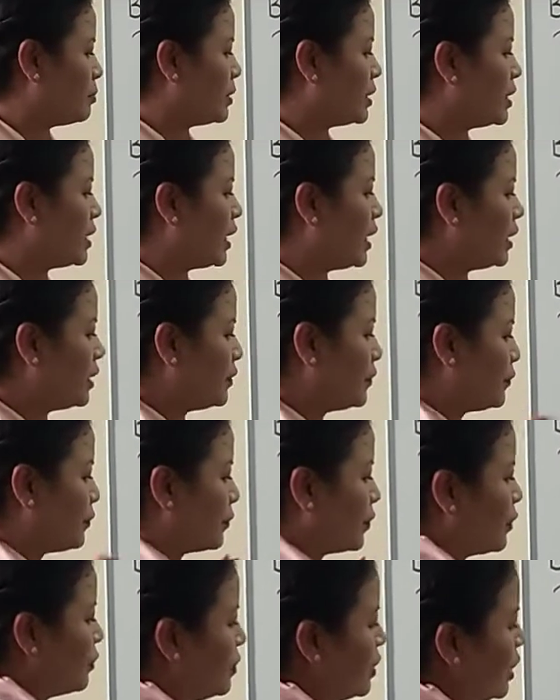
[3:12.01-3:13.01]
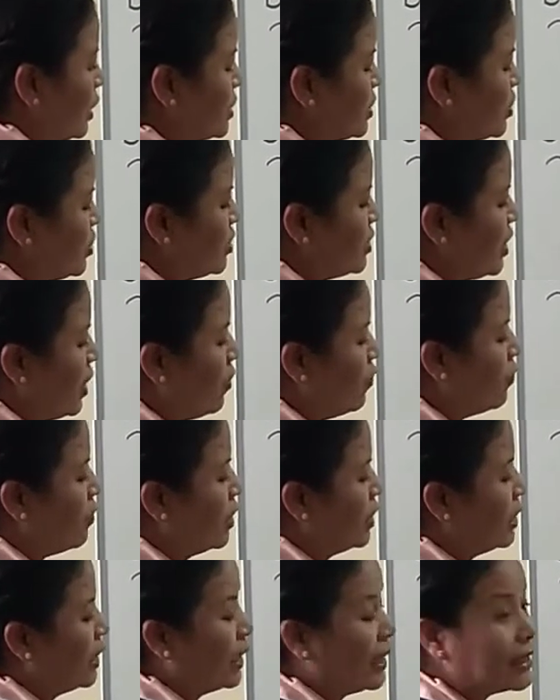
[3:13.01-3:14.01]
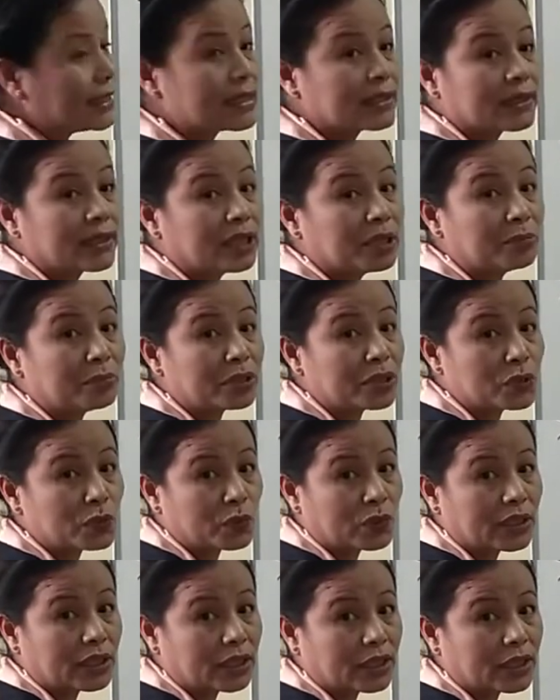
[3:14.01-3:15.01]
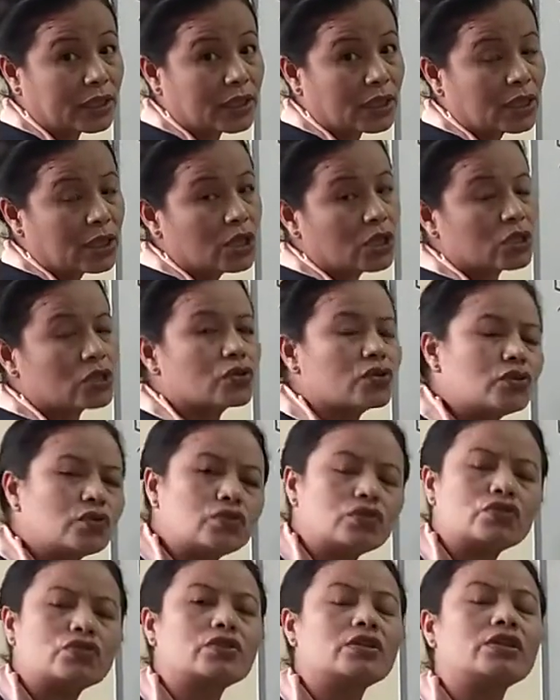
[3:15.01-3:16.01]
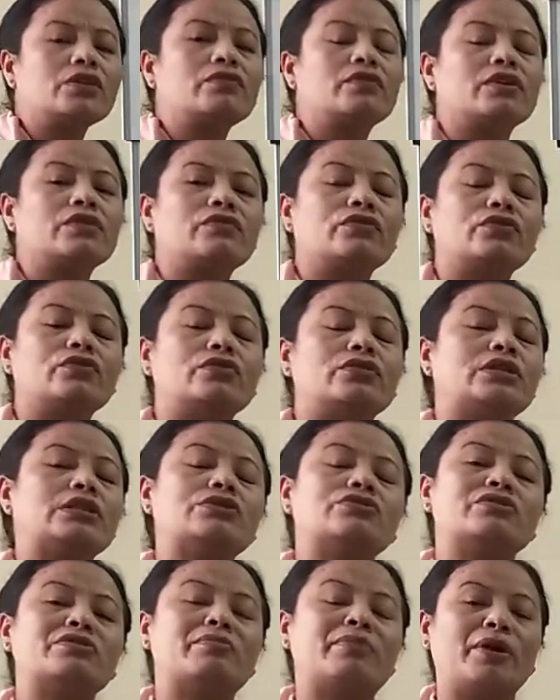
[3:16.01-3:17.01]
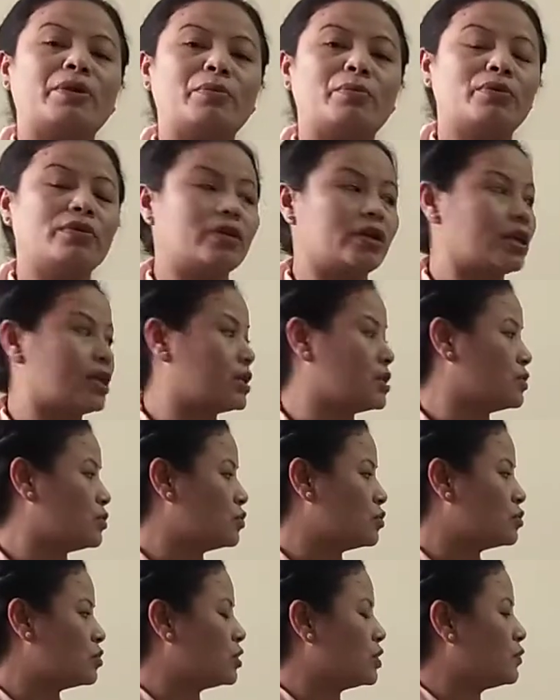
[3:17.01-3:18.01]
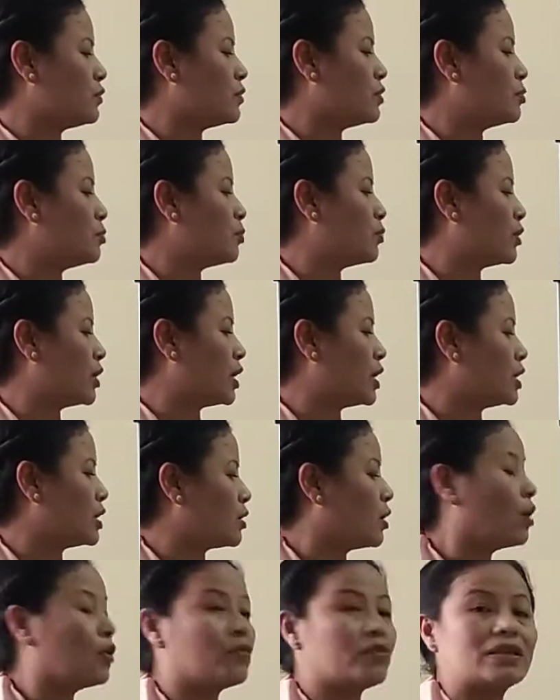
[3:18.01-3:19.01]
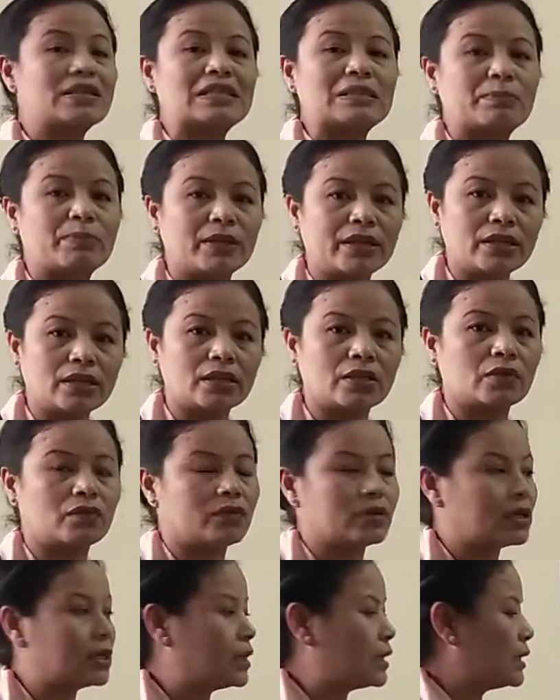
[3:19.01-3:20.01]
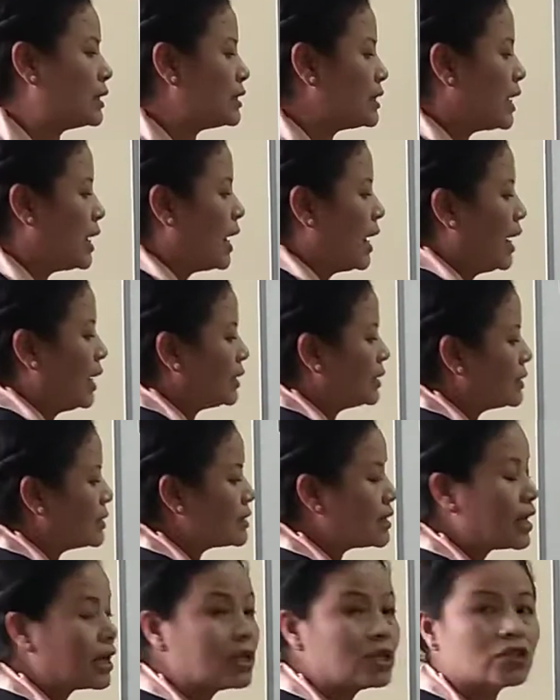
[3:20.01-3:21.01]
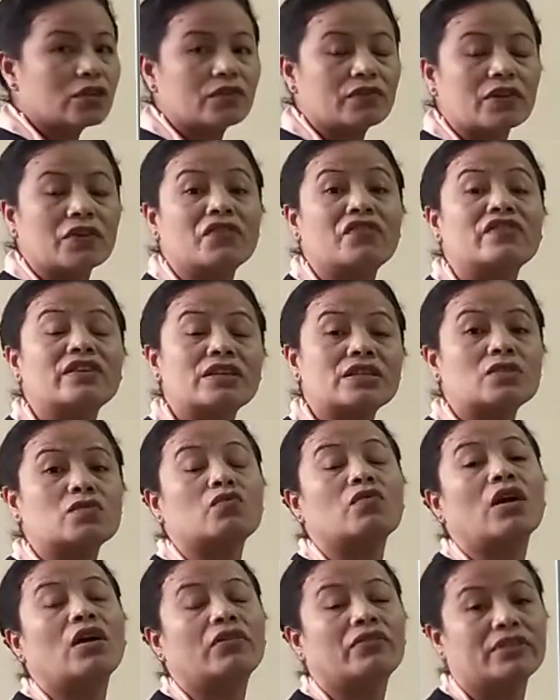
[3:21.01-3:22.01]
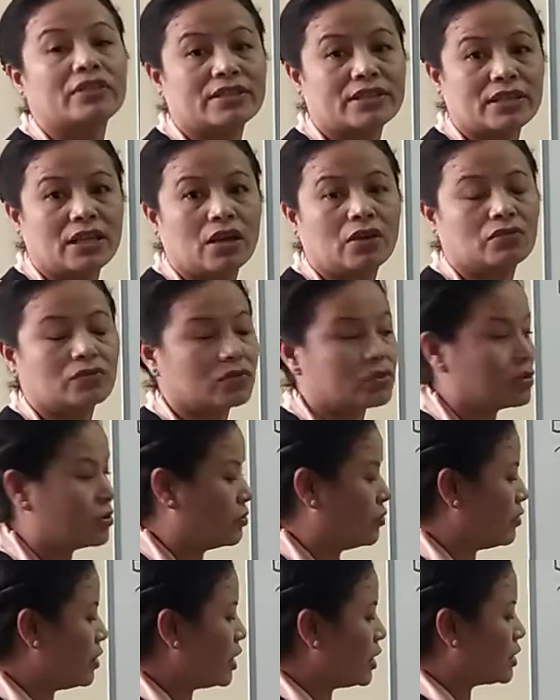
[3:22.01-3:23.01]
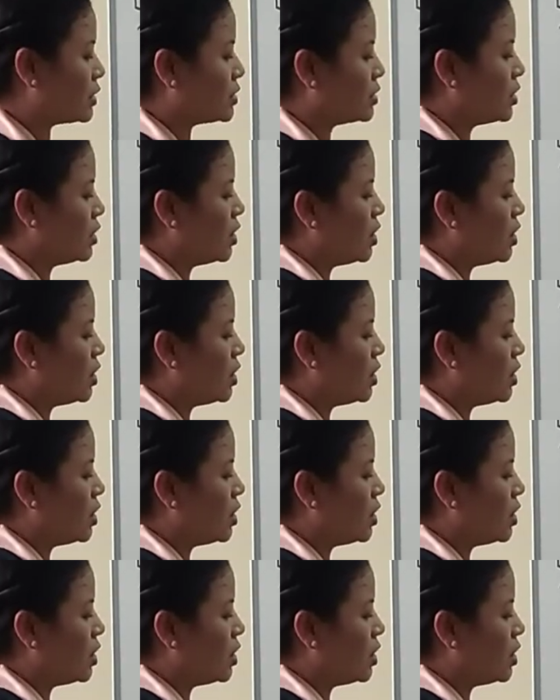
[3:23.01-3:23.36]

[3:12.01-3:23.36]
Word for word: But then, we just have one letter in between. So usually what we need to remember is usually we break or we split the word at the side of the first vowel sound, right?